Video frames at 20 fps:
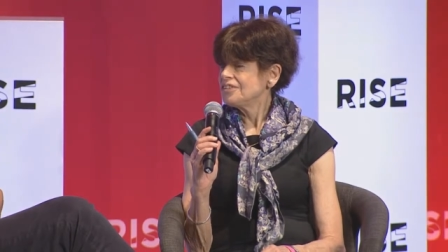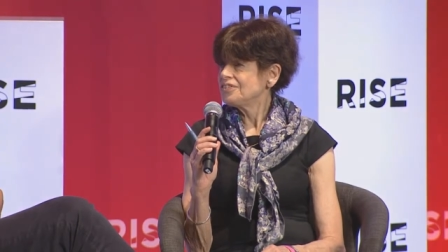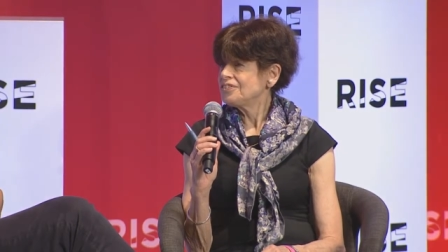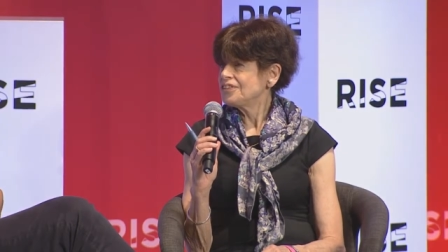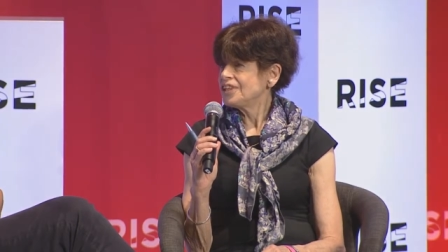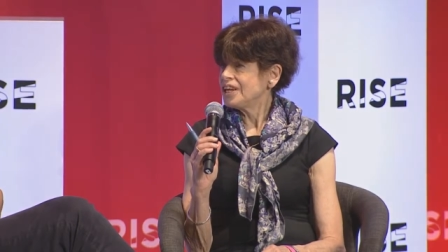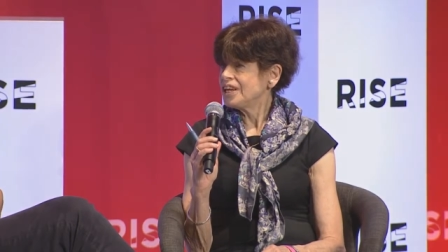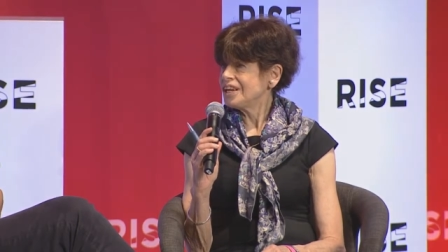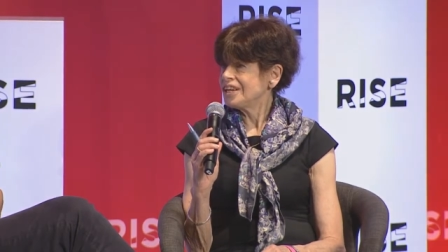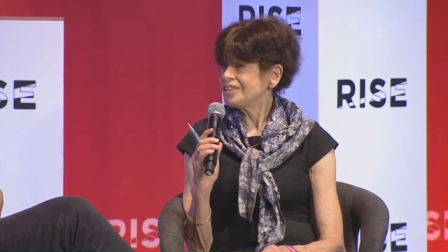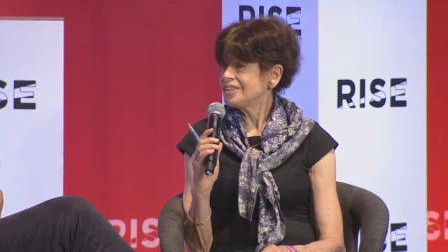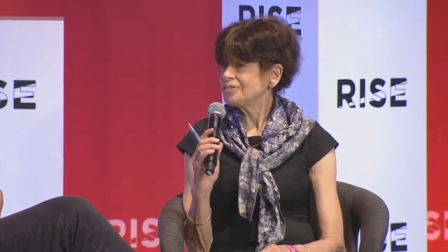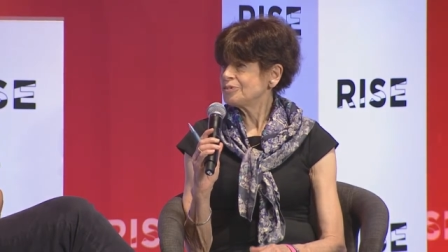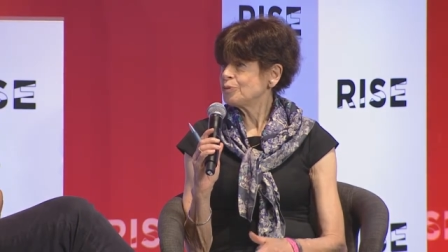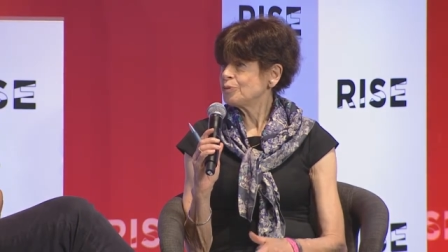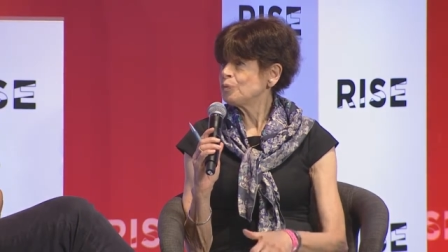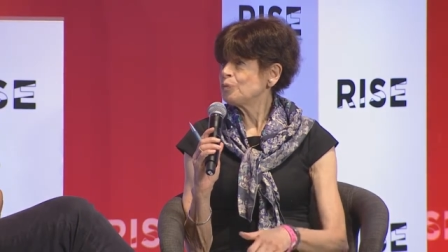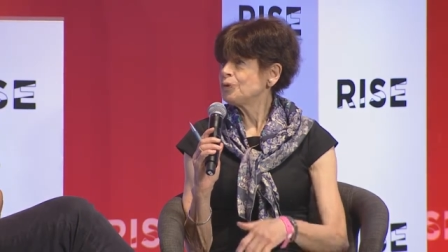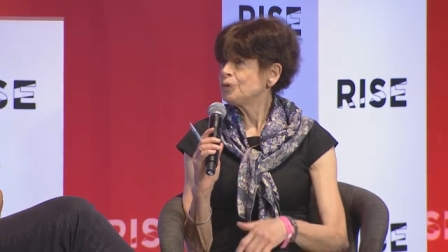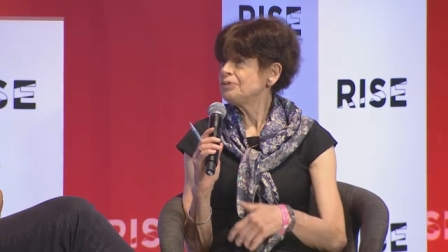that
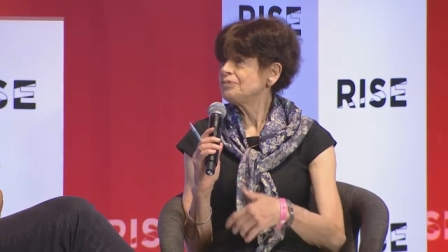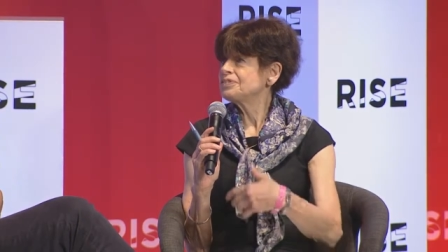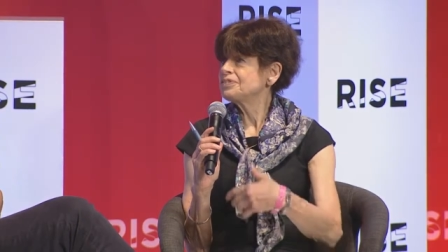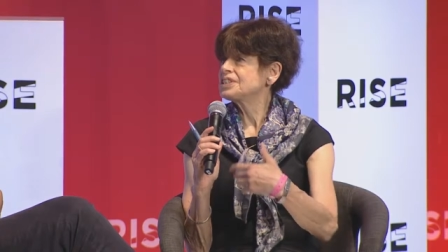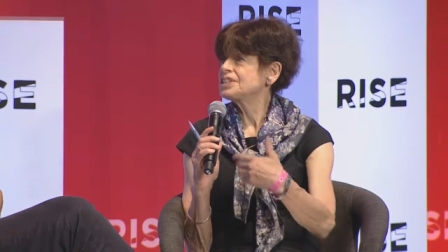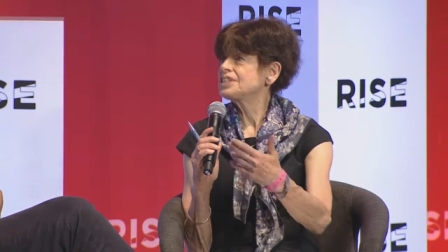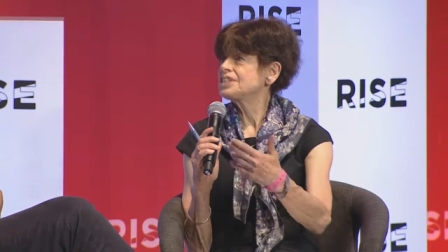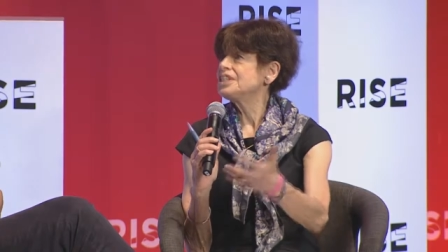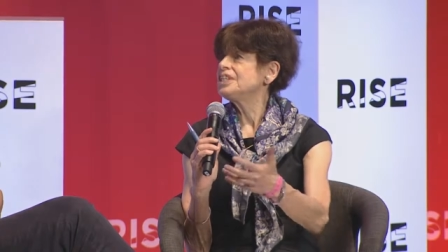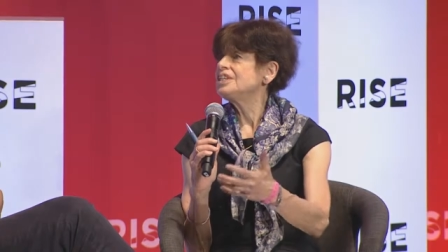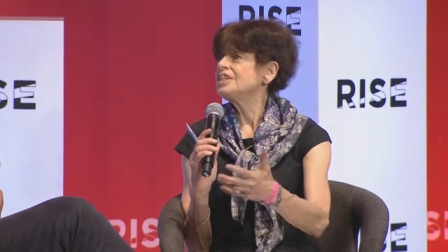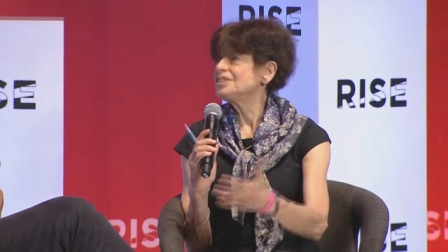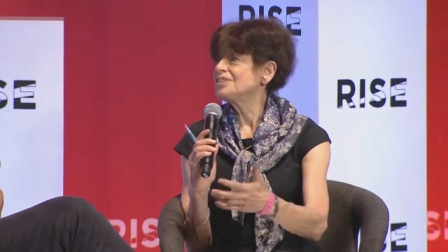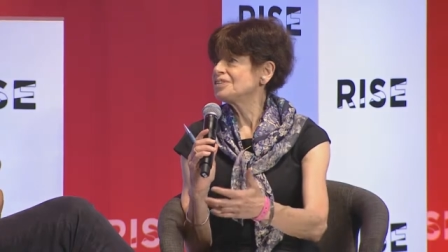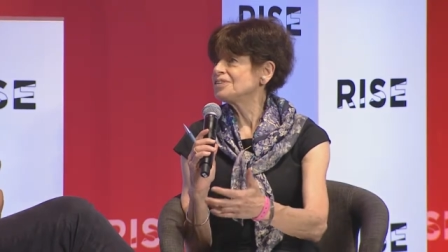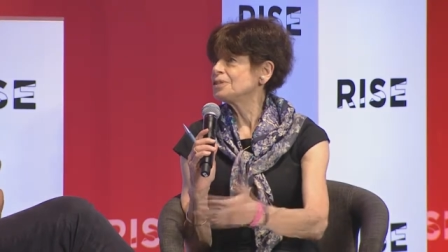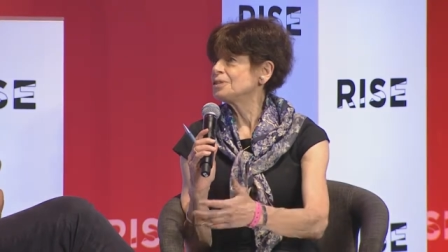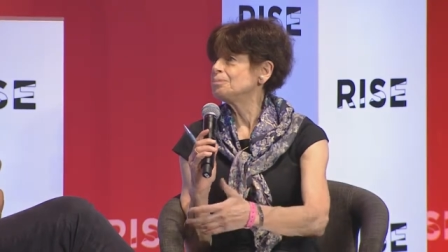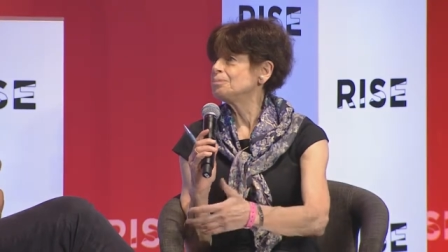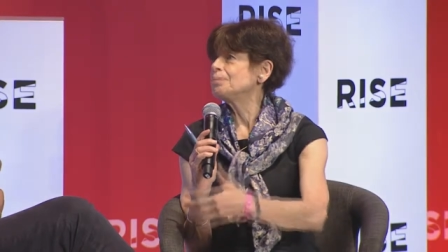we've
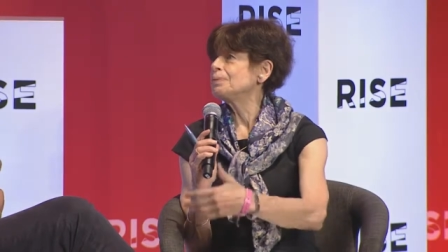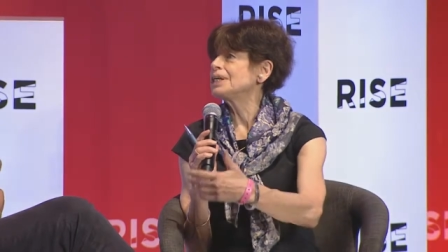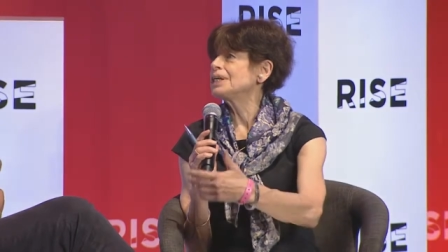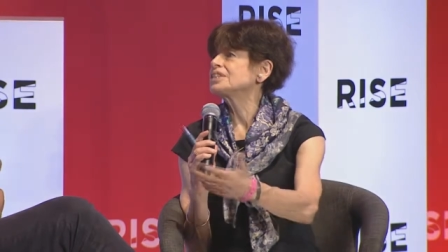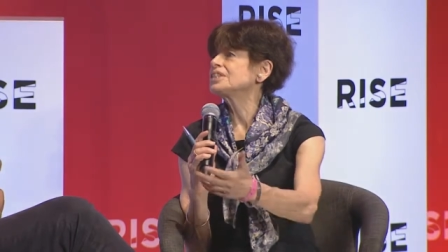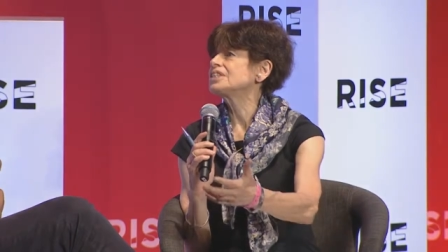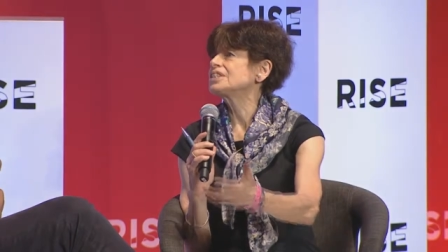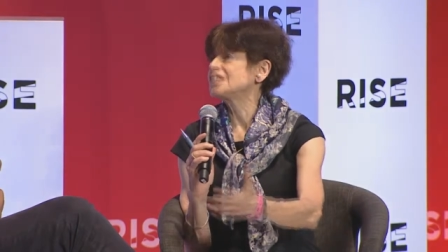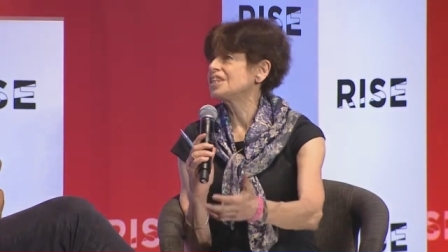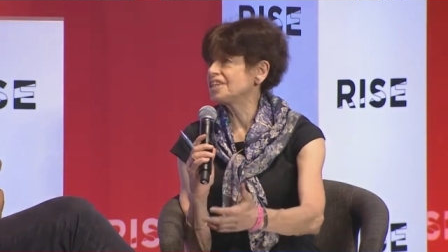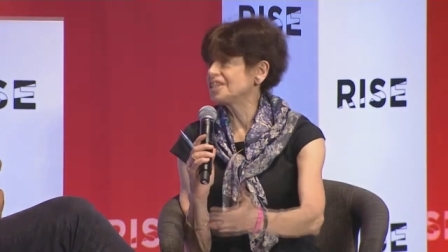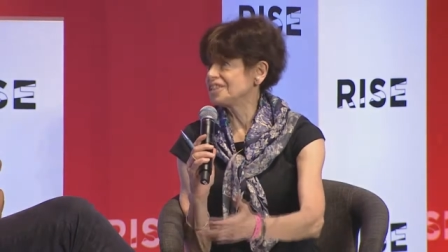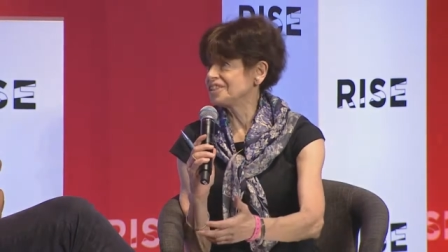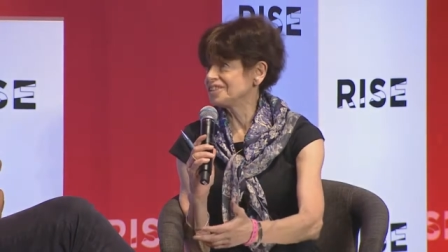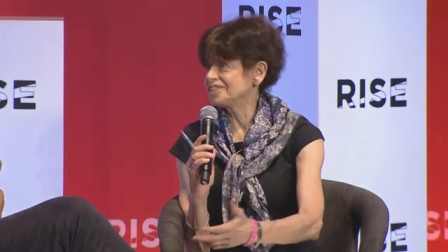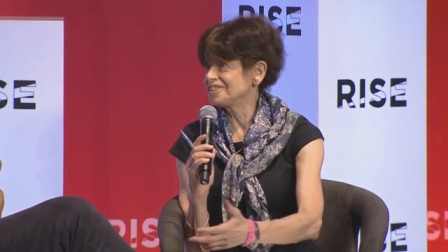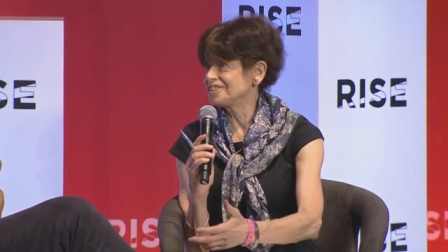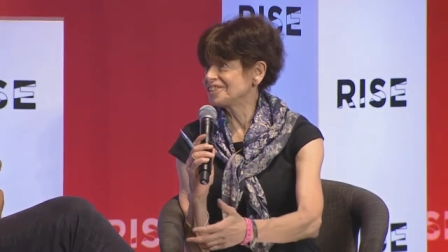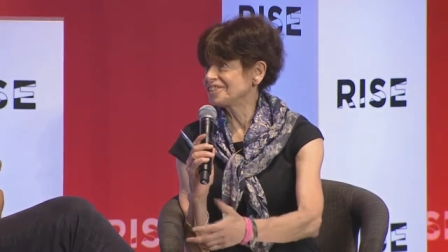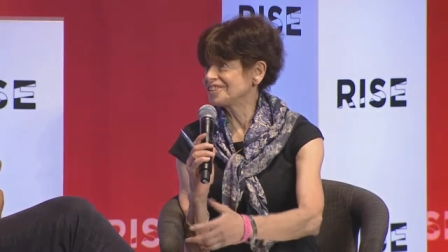seen the best
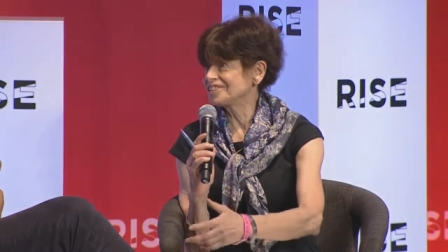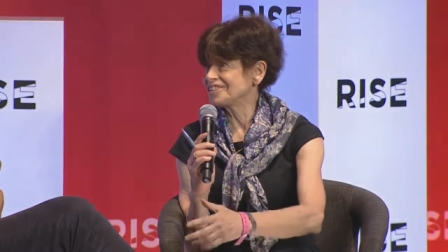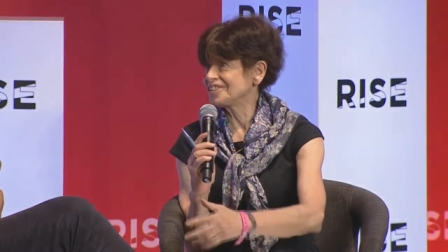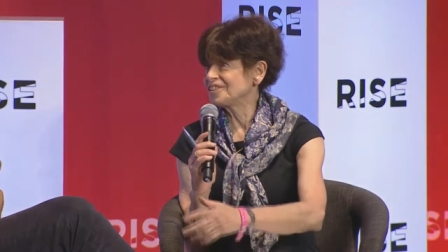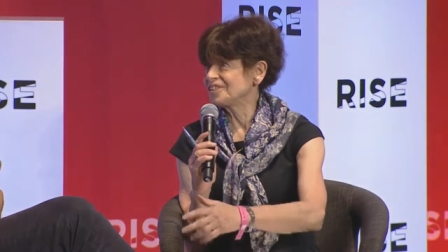days